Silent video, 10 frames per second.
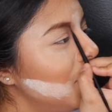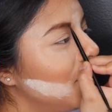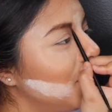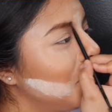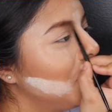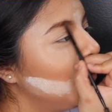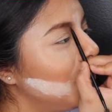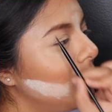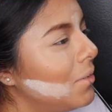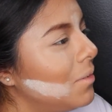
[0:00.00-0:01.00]
Powder
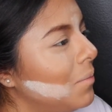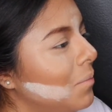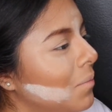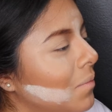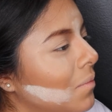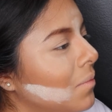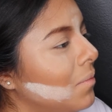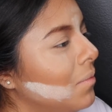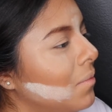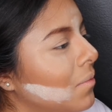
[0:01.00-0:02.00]
Duo in the
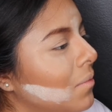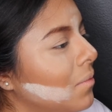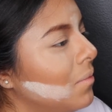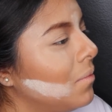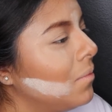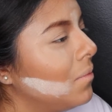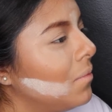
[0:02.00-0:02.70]
shade Chocolate.